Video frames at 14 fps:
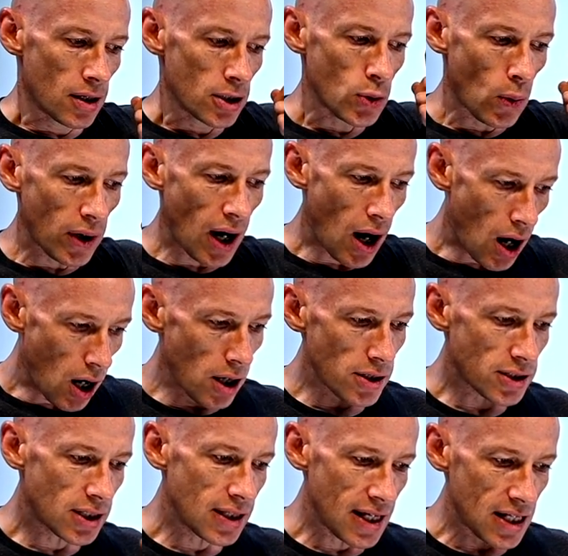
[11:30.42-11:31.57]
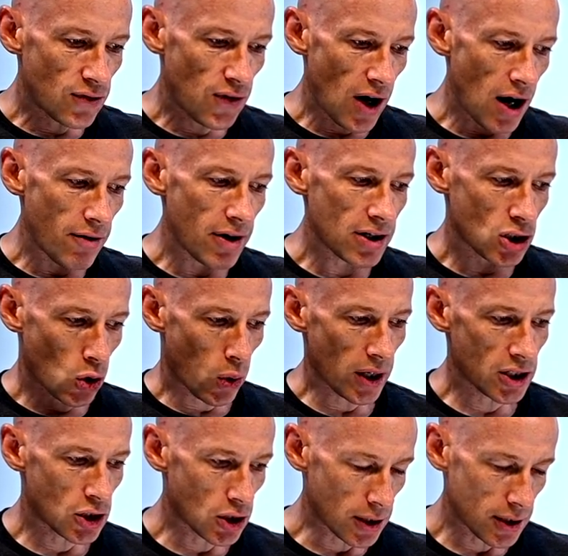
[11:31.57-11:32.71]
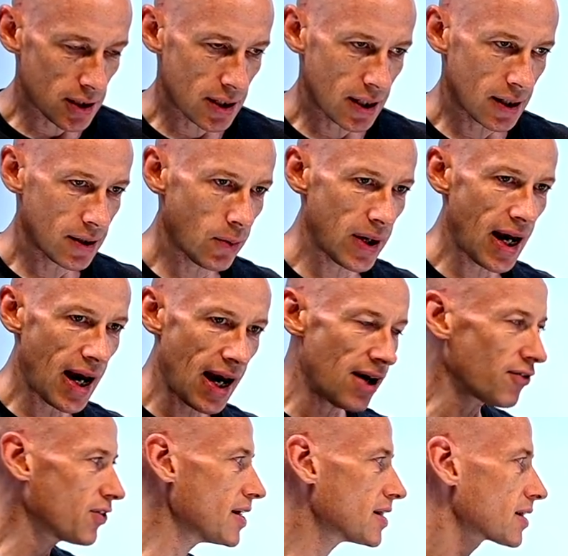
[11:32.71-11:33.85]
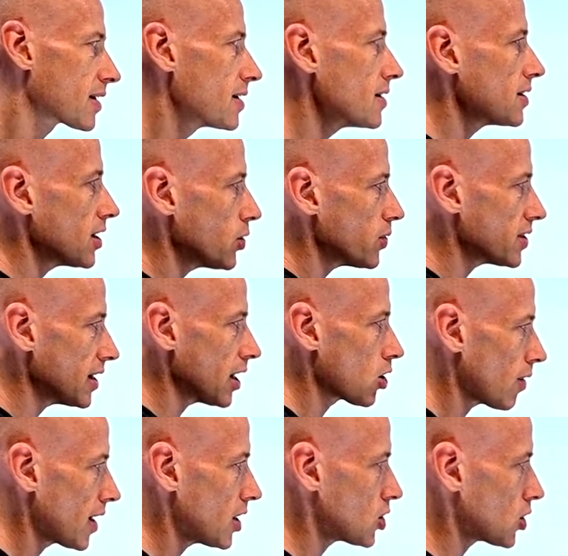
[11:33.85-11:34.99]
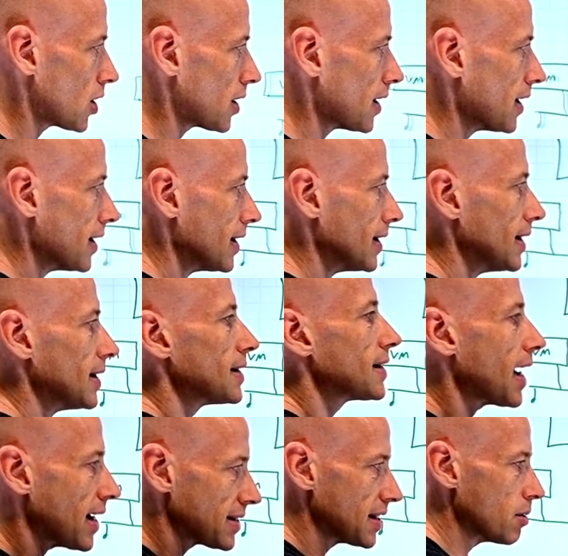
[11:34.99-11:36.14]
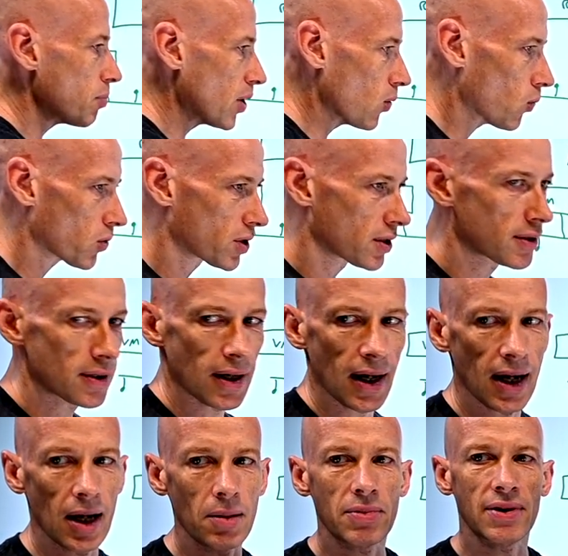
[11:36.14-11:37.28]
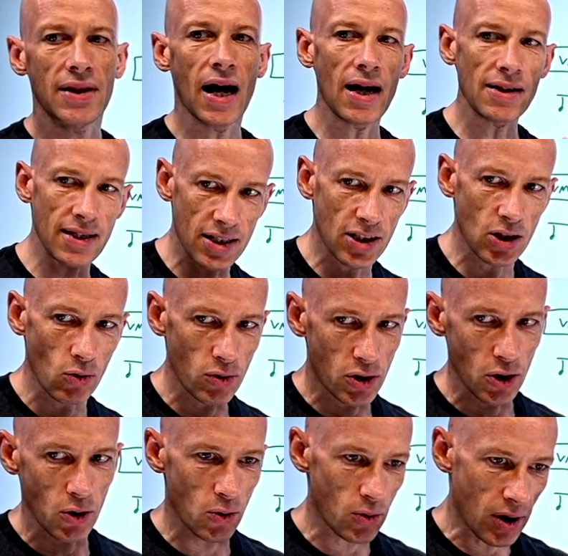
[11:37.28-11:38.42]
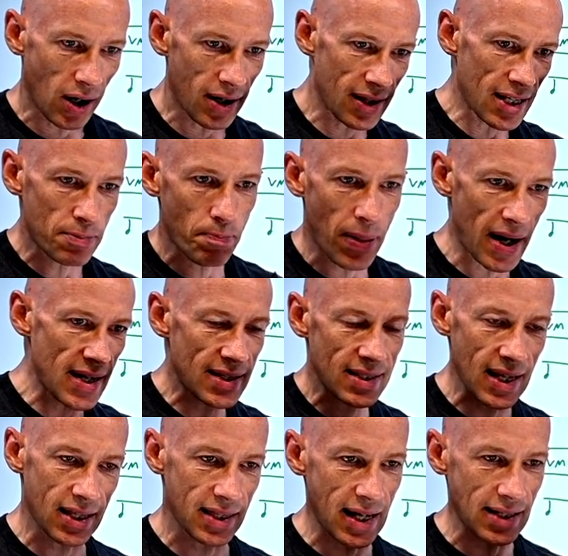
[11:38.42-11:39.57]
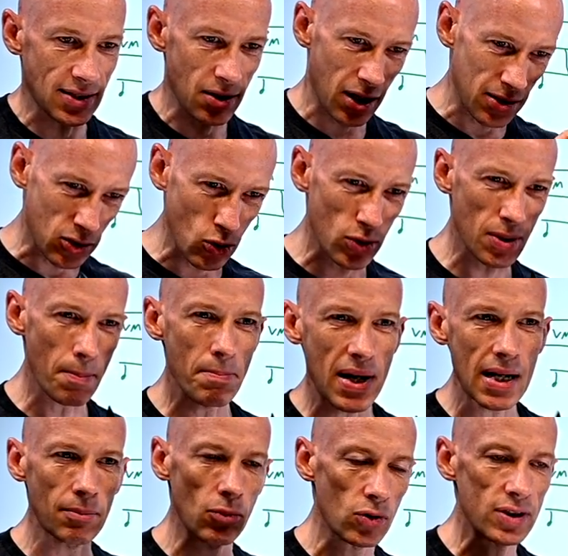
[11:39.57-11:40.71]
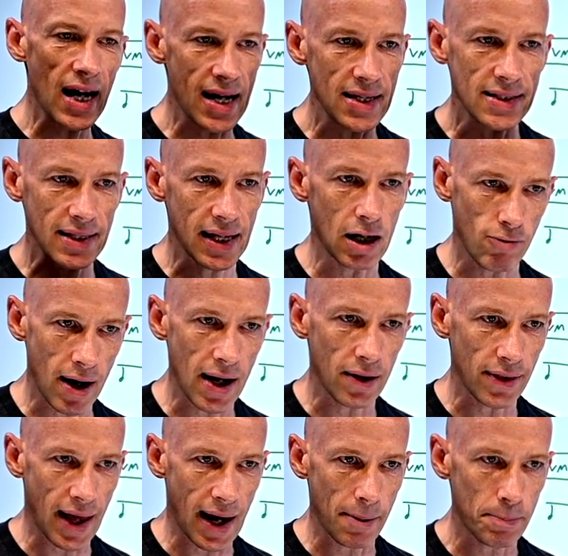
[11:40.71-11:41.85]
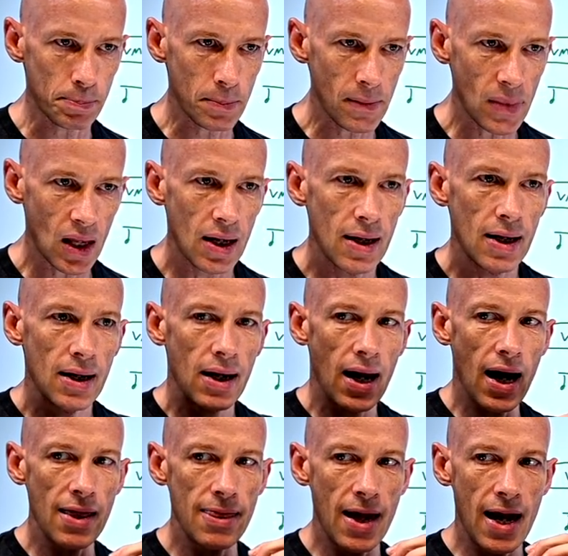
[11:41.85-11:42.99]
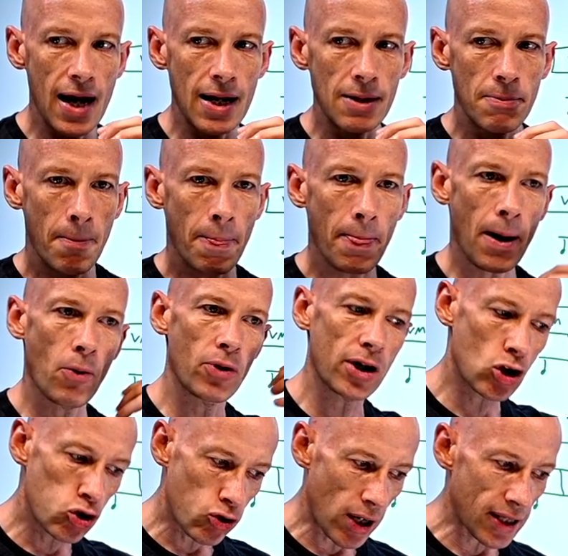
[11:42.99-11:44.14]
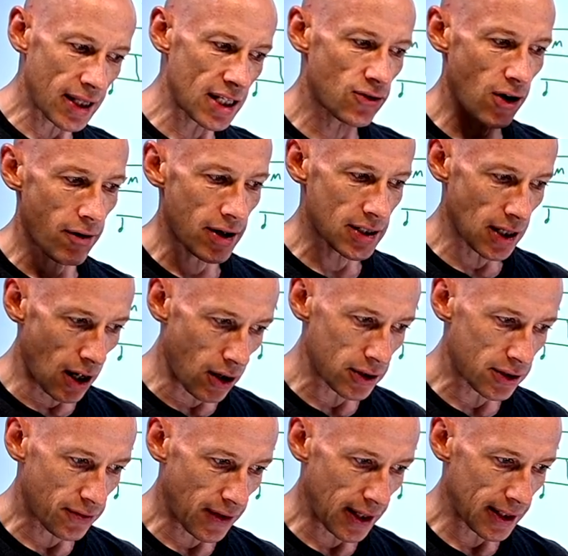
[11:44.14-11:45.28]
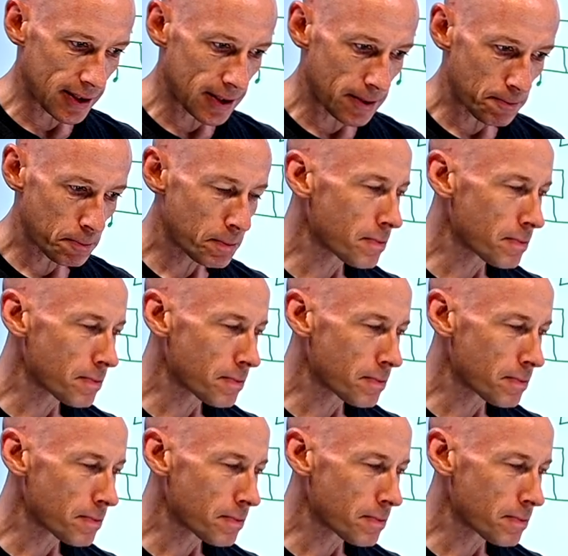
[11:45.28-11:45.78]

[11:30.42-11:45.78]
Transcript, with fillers: So we want to answer these various questions. We have this continuous integration. Does it build? Um, does it still do kind of these basic things that can do some minimal testing around that? And then I want to create these various artifacts.